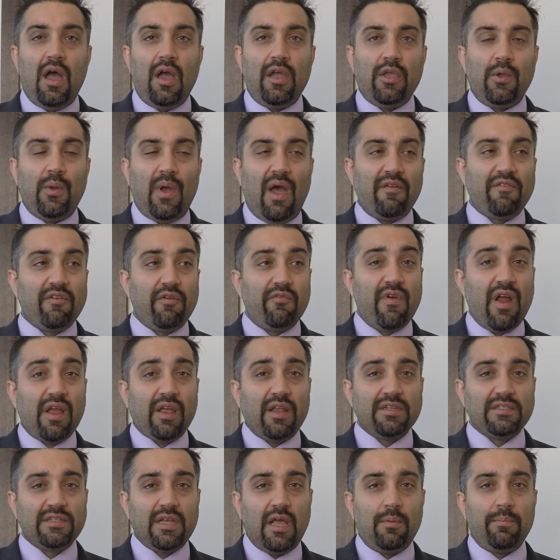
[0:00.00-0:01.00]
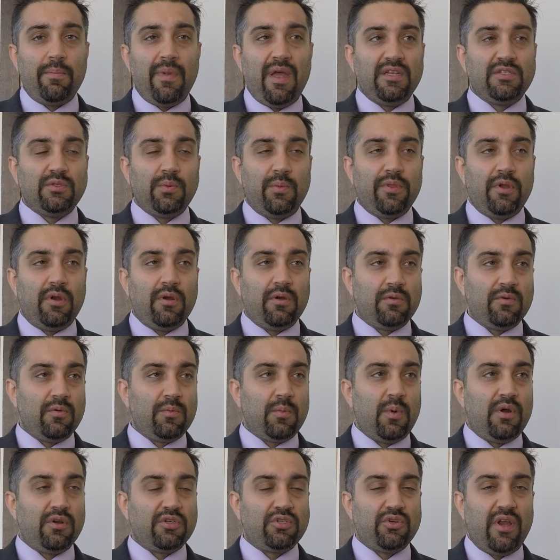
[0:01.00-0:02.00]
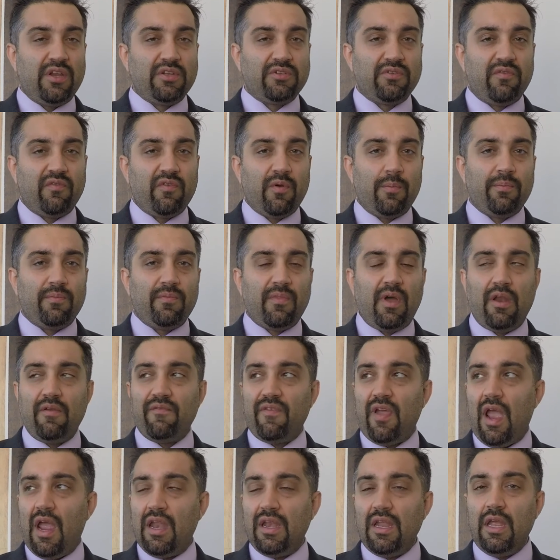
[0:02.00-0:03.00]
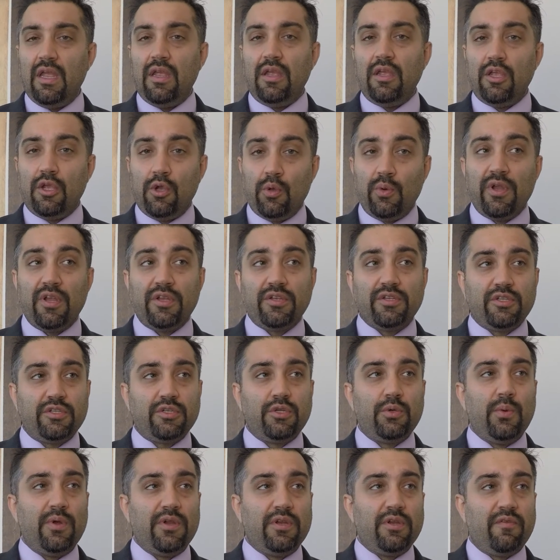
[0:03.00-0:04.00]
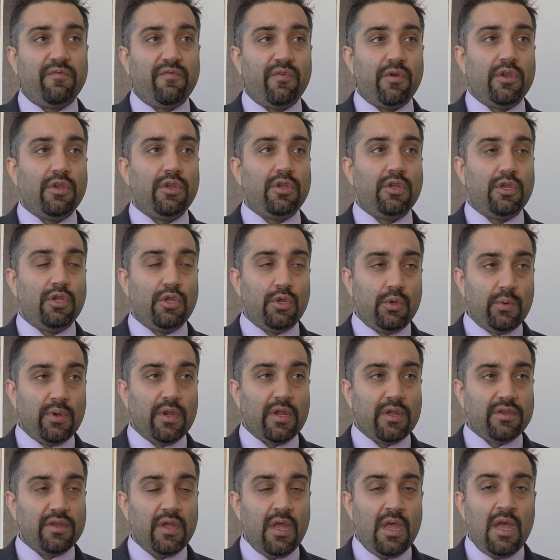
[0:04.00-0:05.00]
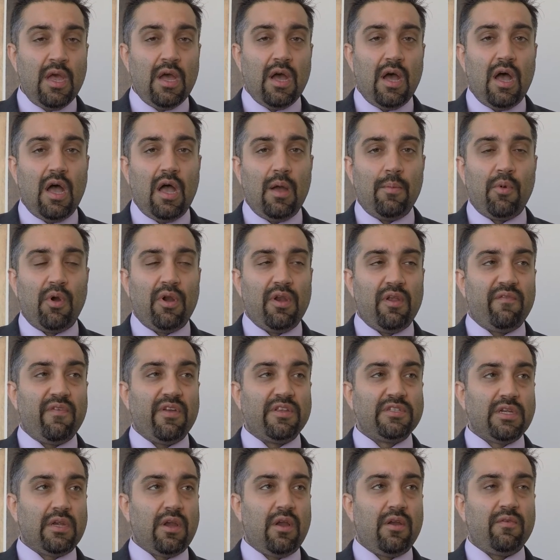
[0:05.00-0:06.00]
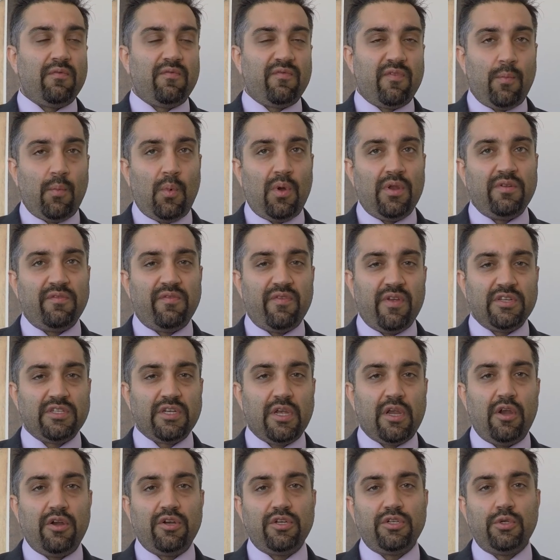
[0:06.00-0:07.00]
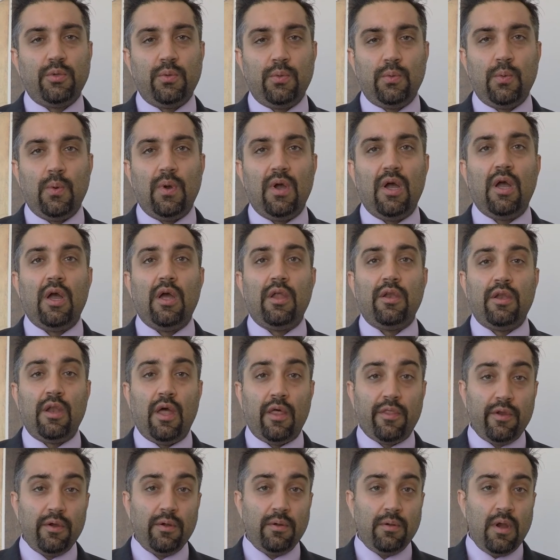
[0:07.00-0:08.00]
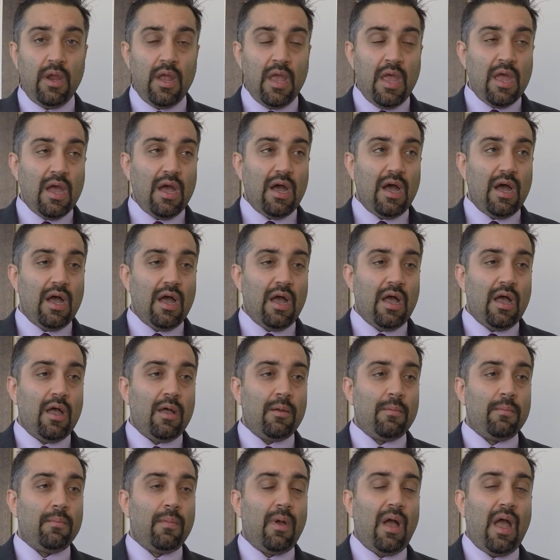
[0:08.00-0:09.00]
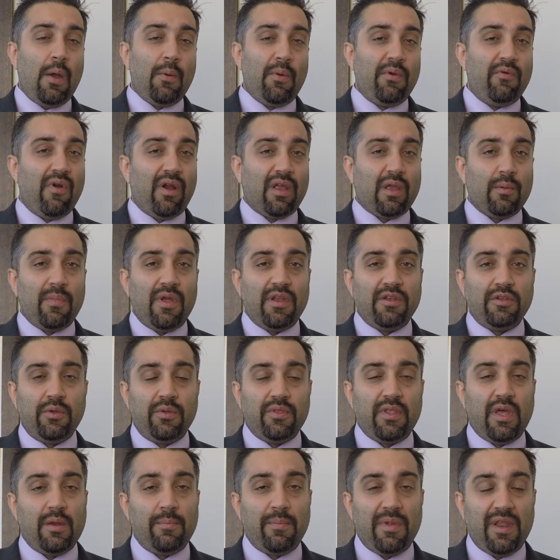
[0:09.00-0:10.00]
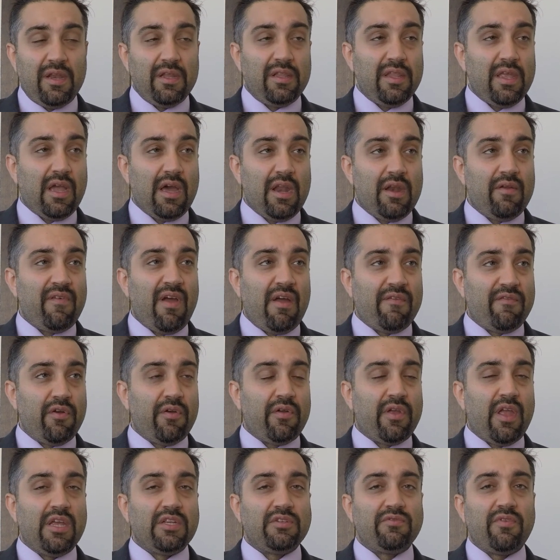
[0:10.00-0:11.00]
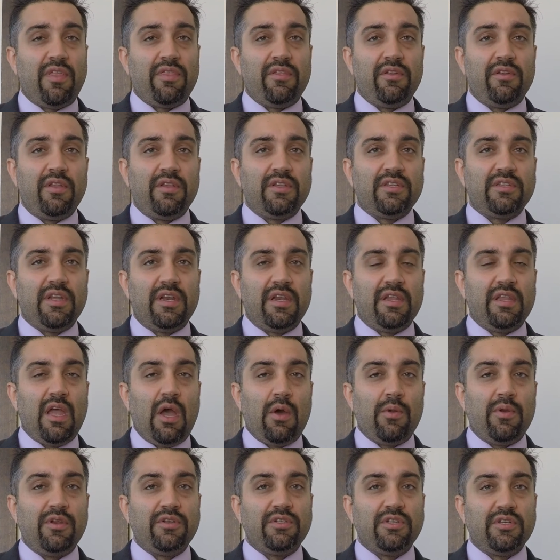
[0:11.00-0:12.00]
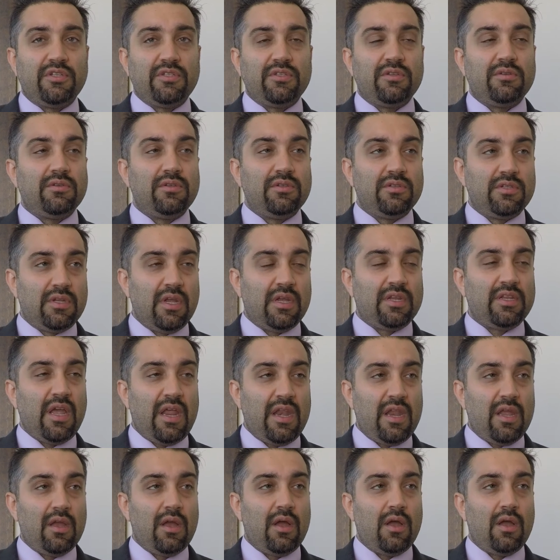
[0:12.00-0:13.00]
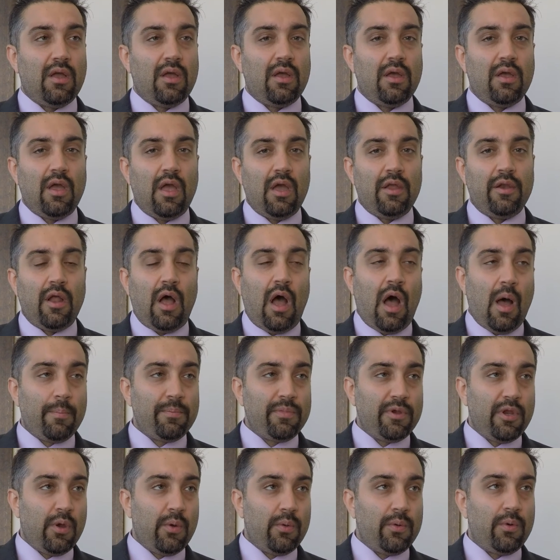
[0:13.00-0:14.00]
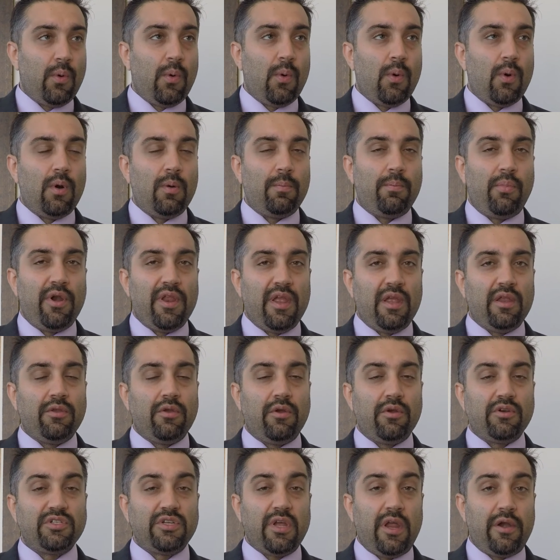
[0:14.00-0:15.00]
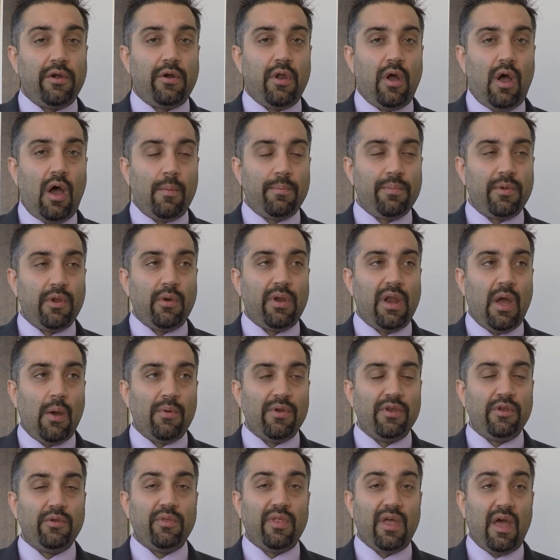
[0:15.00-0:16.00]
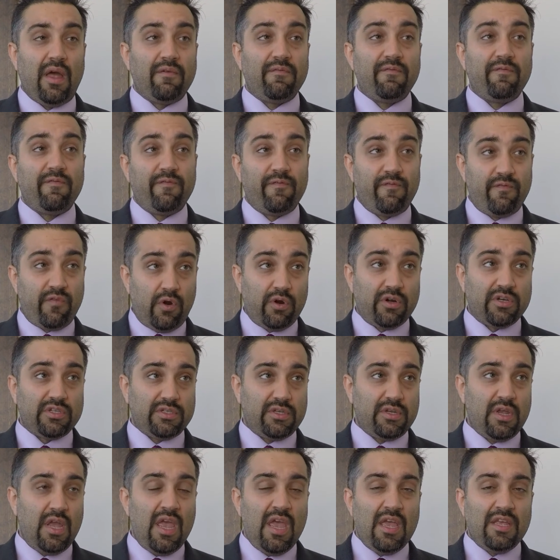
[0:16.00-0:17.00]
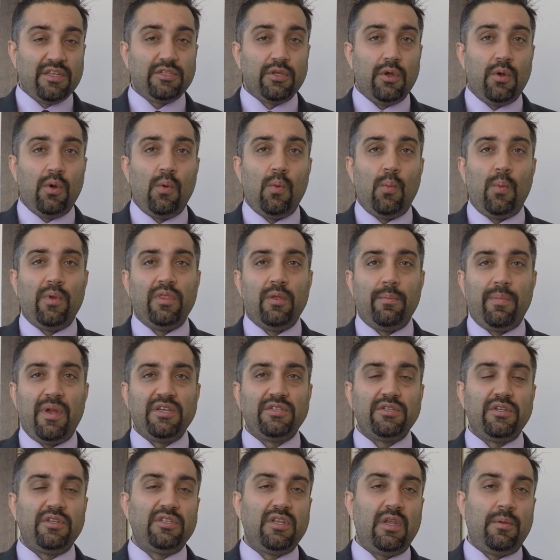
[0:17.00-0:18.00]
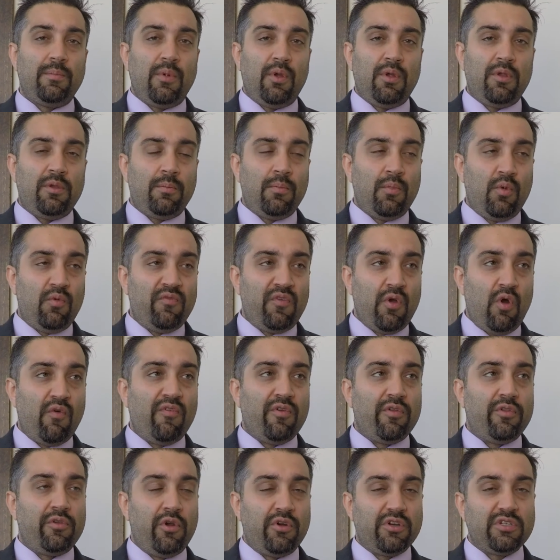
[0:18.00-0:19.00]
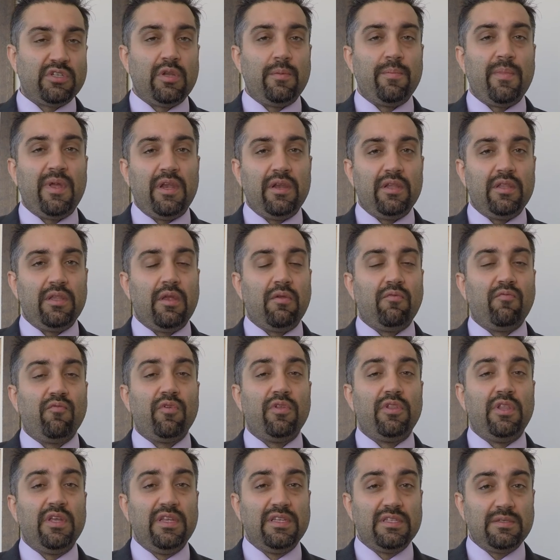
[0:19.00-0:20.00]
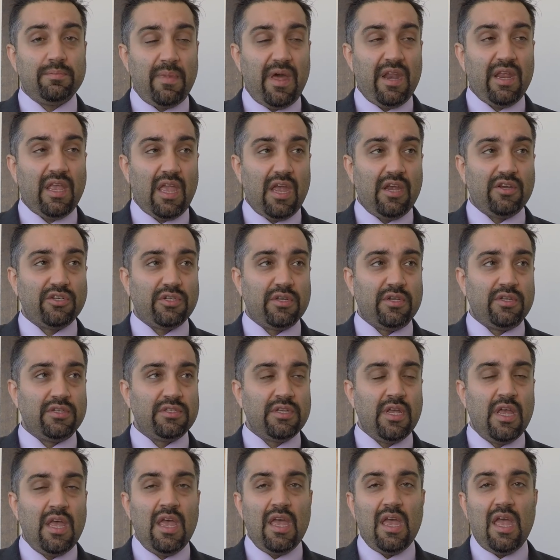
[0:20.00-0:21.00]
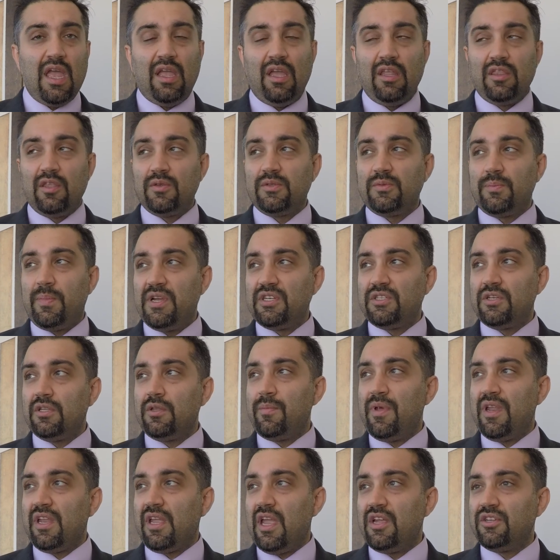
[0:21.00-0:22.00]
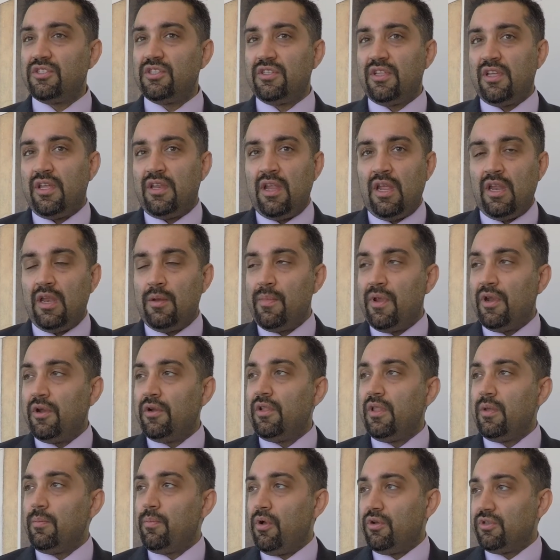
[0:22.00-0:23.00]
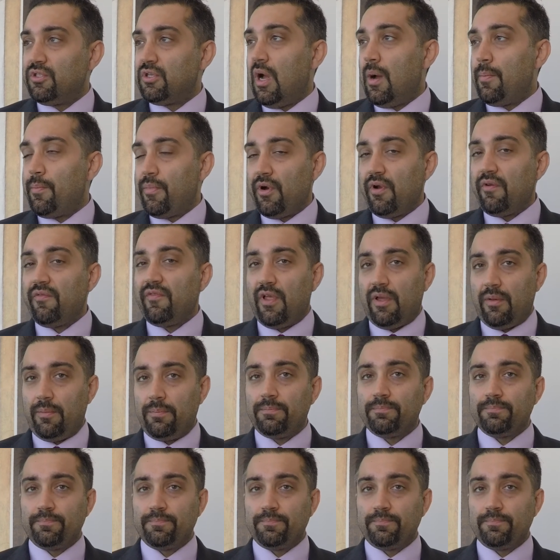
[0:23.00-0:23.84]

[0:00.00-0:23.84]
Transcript: You have to reconcile meds when we're transferring from kind of any unit to a different unit, or any phase of care from one phase of care to another. I would recommend doing that immediately kind of after a case, rather than sitting down and just dictating an op note or putting in your standard op note. I would do that first. So when the patient's then moved over, the nurse can immediately release medications and get this patient the medications they need immediately post-operatively.